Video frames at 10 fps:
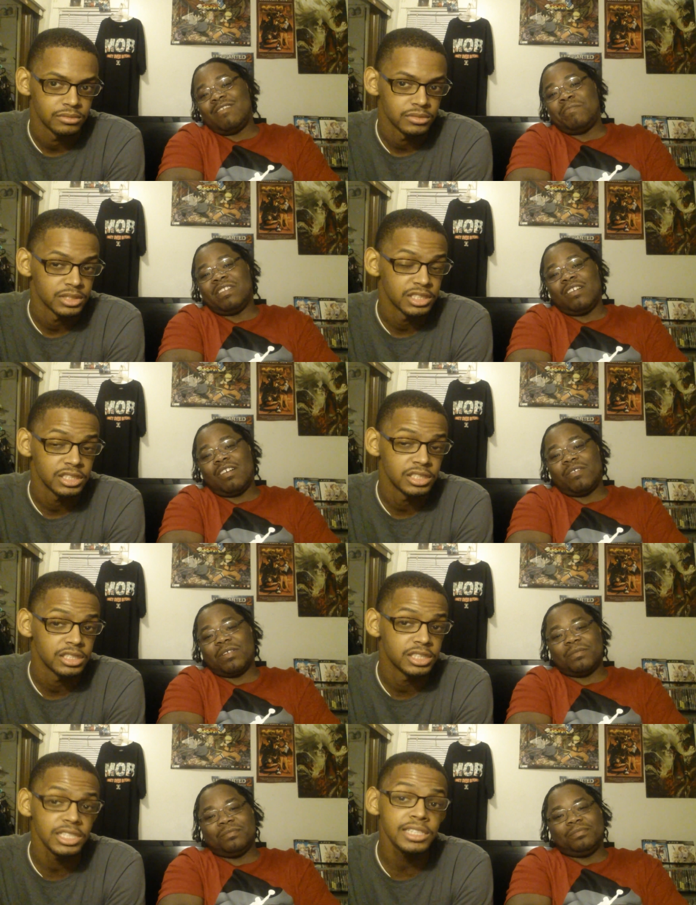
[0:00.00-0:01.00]
Speaker 1: killed
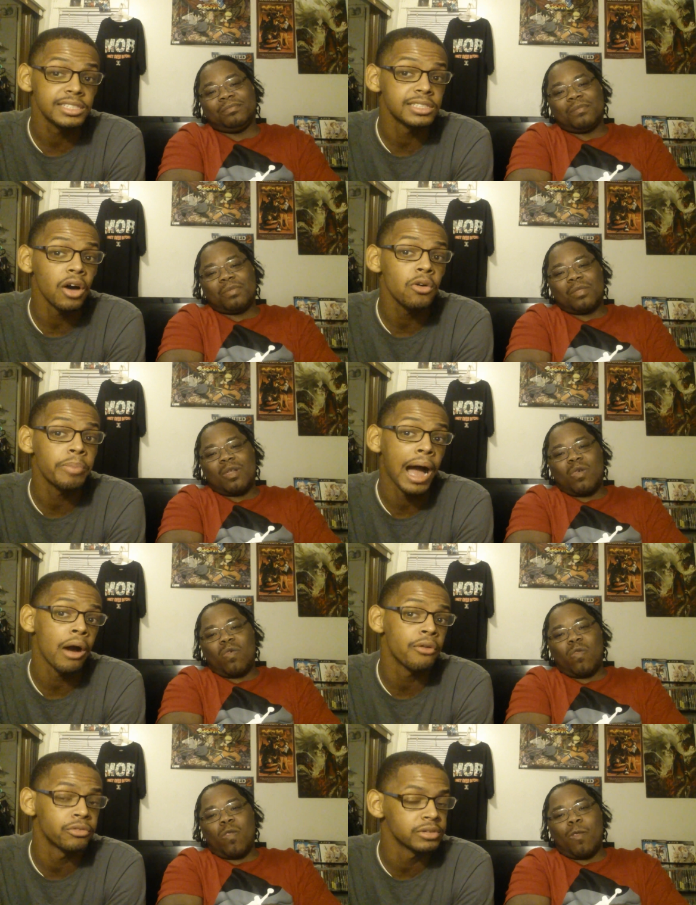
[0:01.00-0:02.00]
Madara. She's so
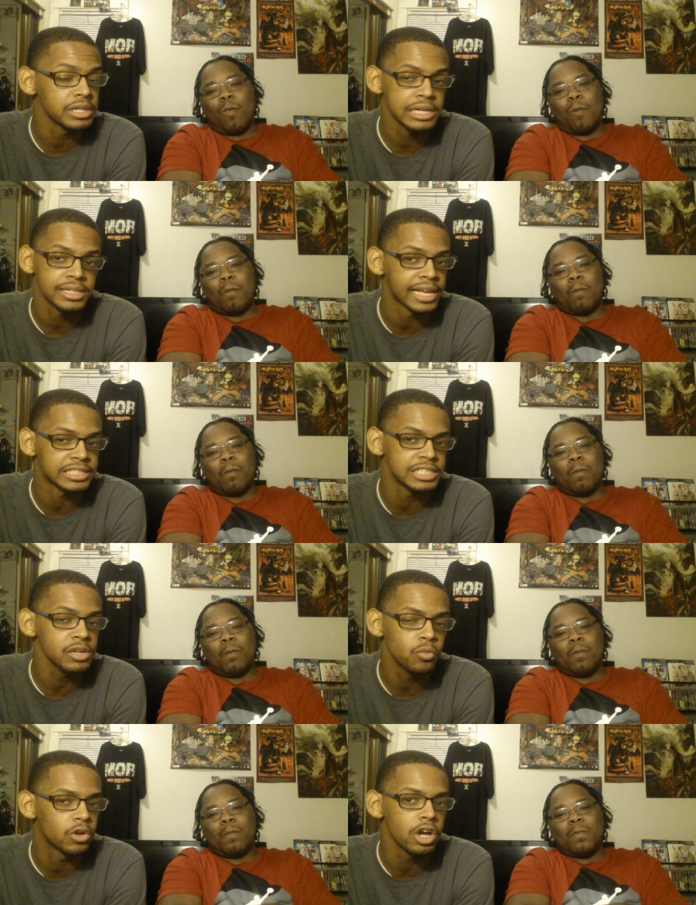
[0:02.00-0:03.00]
powerful, nigga, that
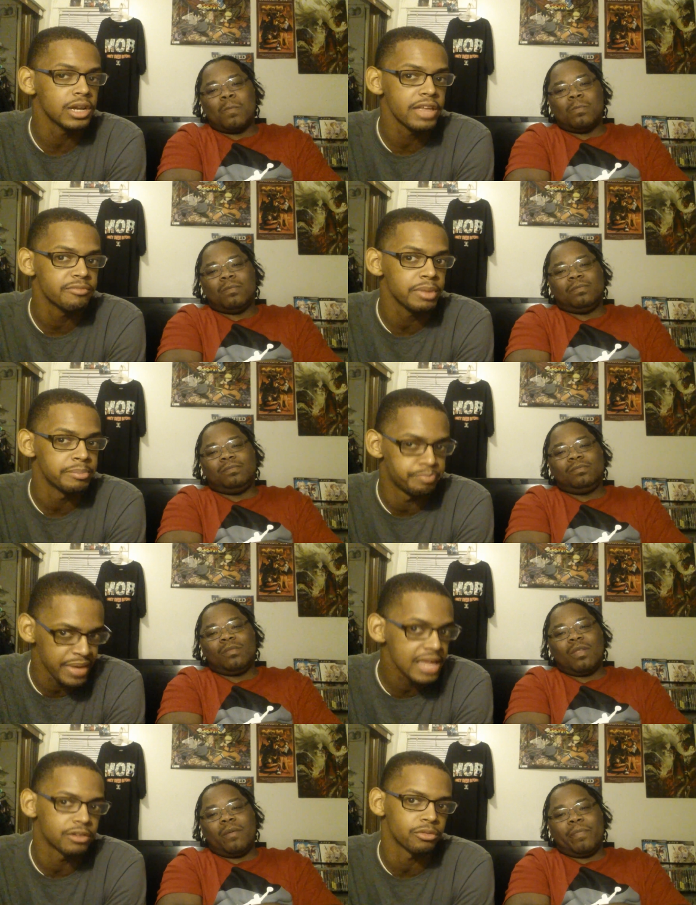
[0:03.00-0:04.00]
she couldn't even be
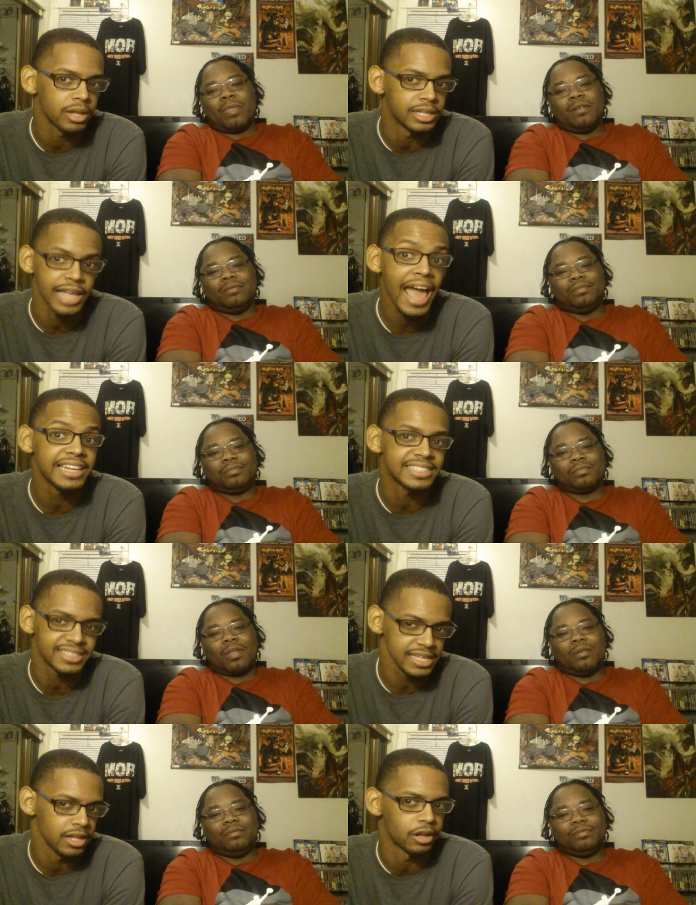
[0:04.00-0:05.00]
beaten. Really, they had to
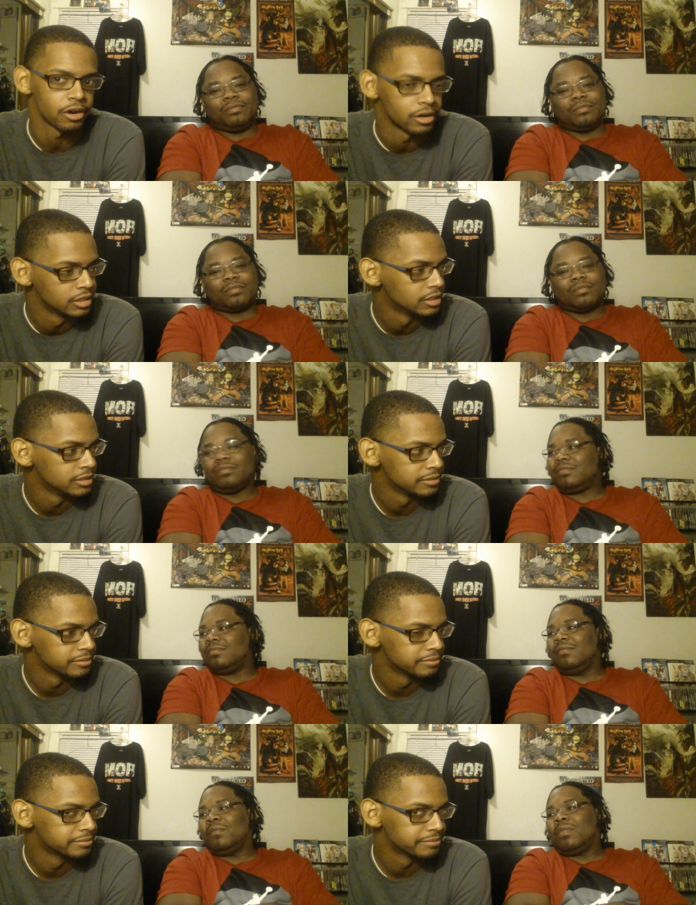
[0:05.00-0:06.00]
seal her.
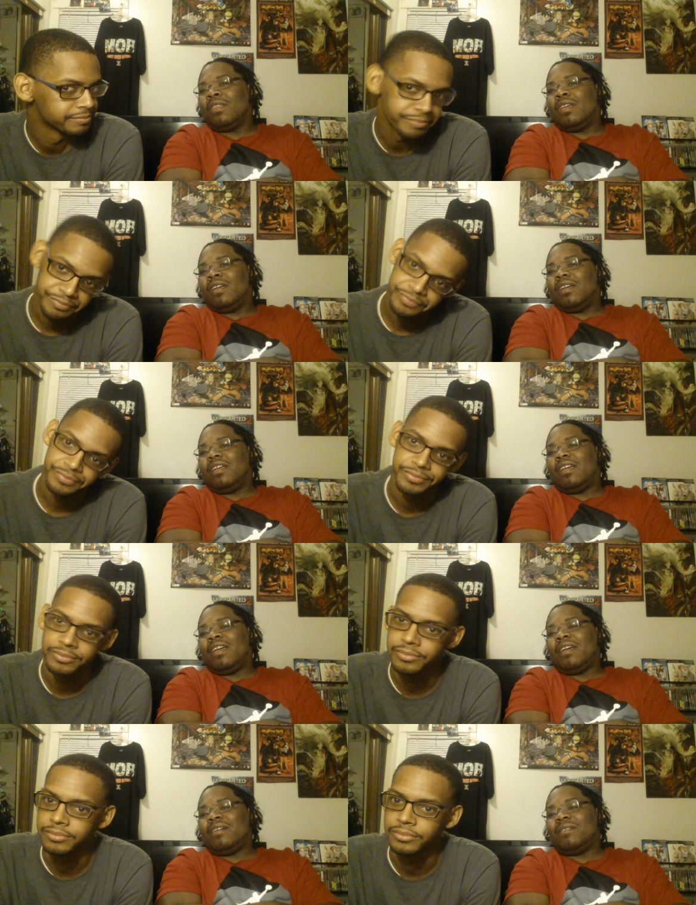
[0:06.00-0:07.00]

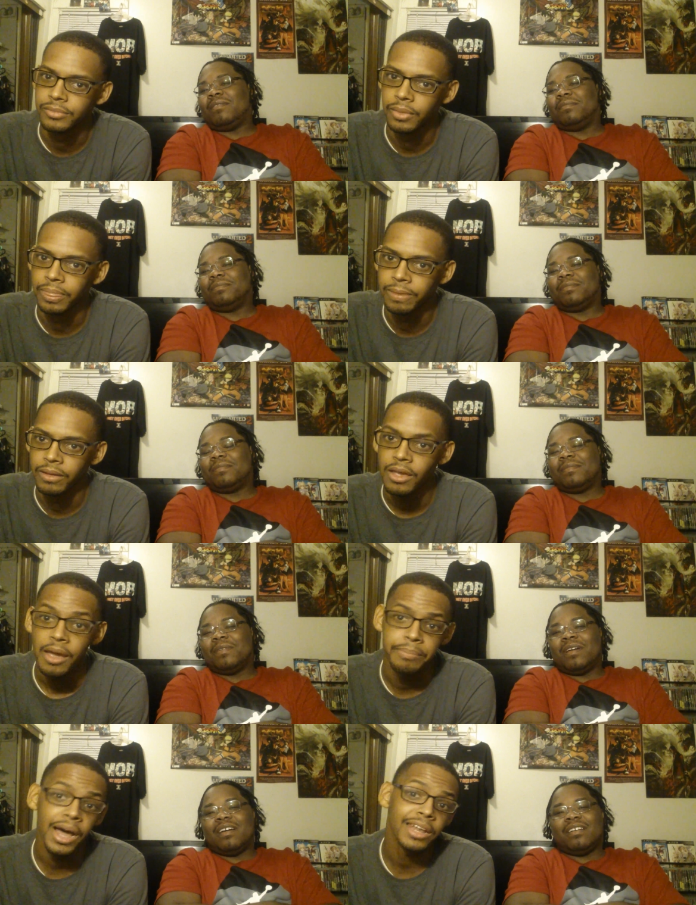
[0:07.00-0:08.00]
Yeah.
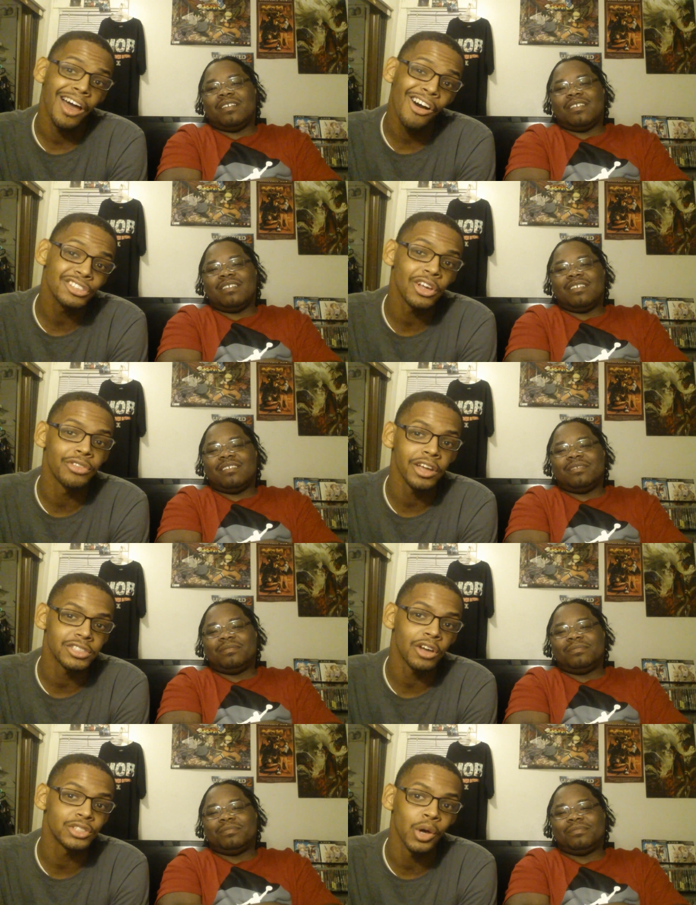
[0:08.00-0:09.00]
But also,
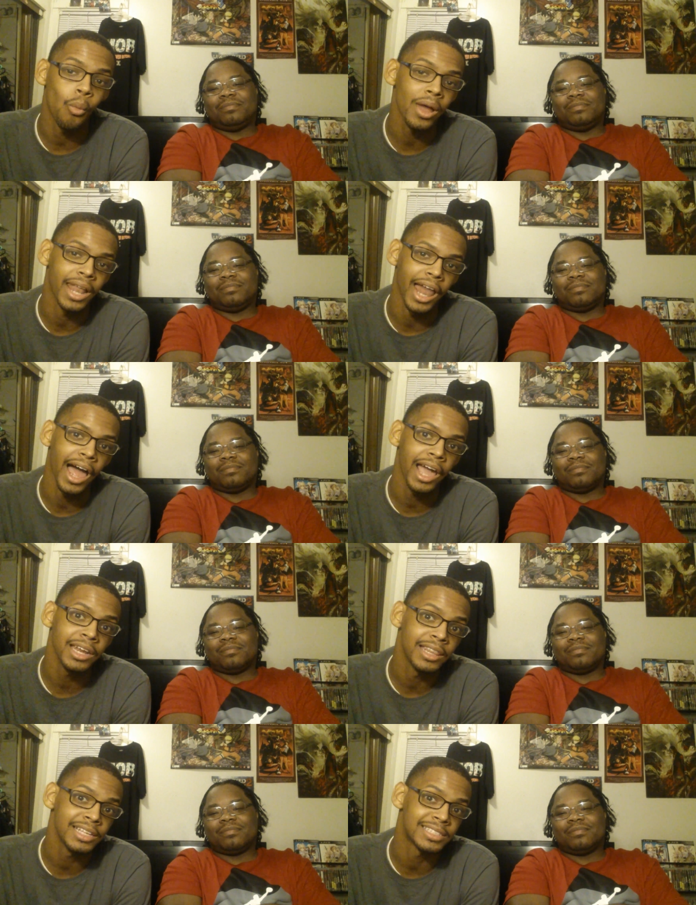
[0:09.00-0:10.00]
there's also one
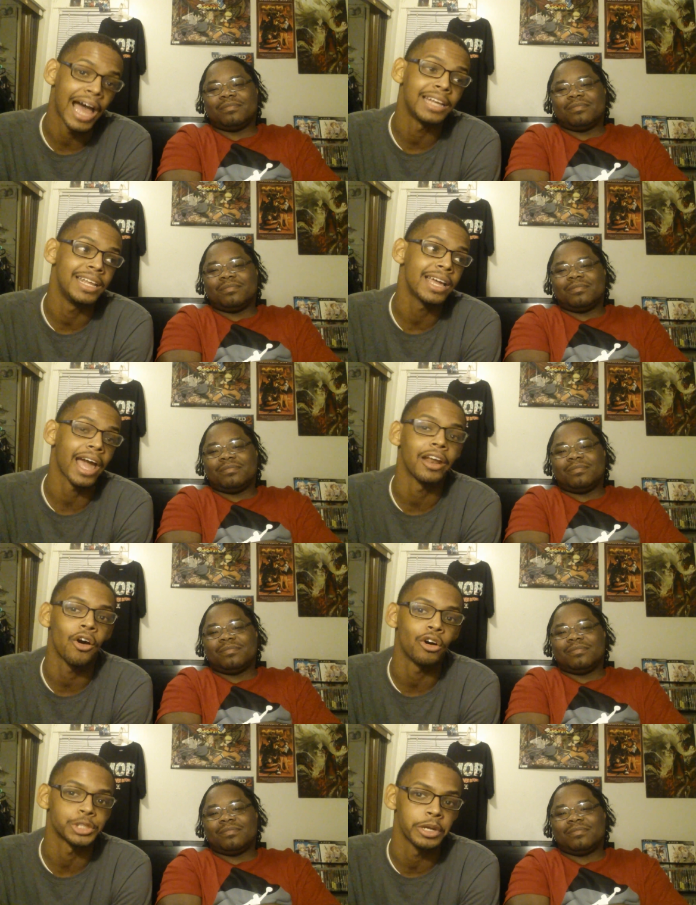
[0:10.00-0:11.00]
line in this that I did kind
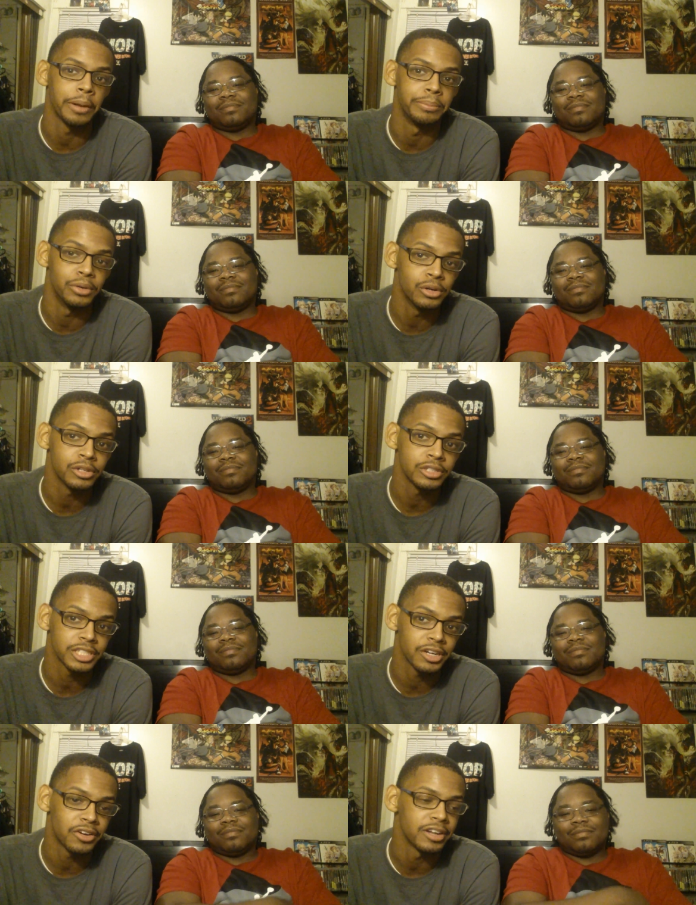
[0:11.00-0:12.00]
of call straight up
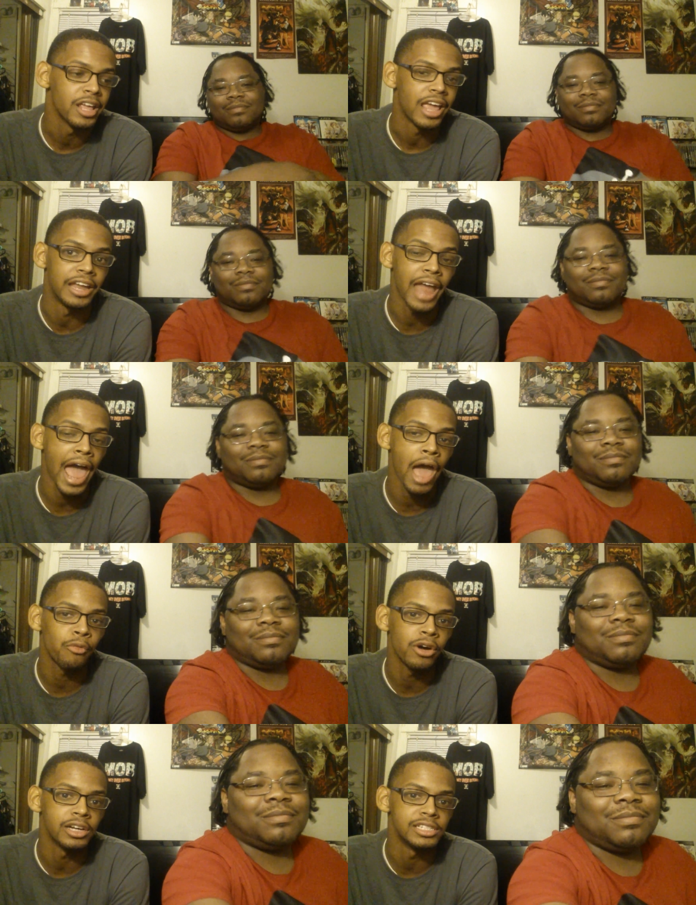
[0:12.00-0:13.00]
bullshit on, and
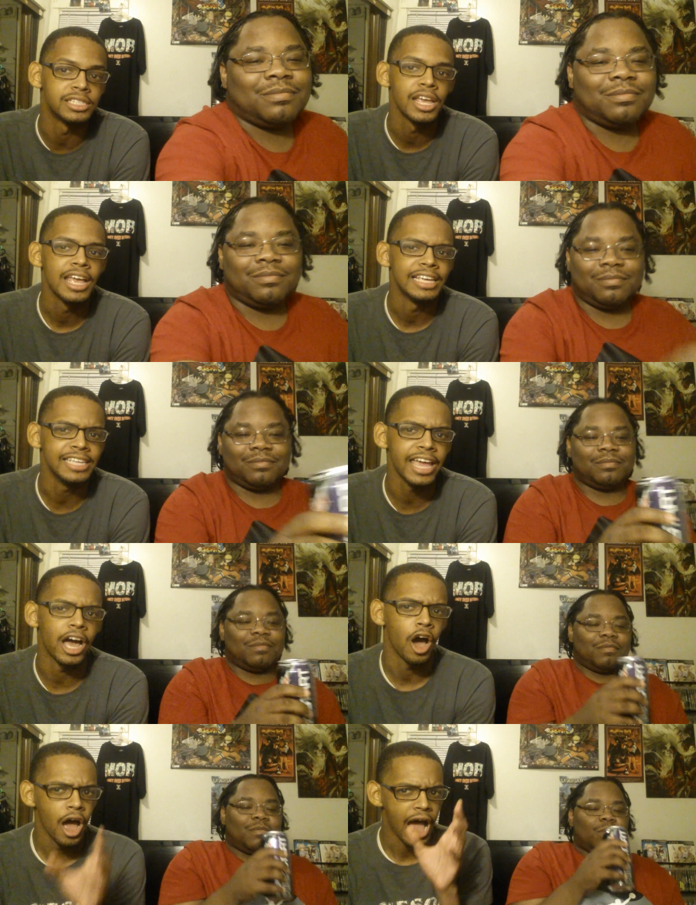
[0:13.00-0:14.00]
that was, yeah,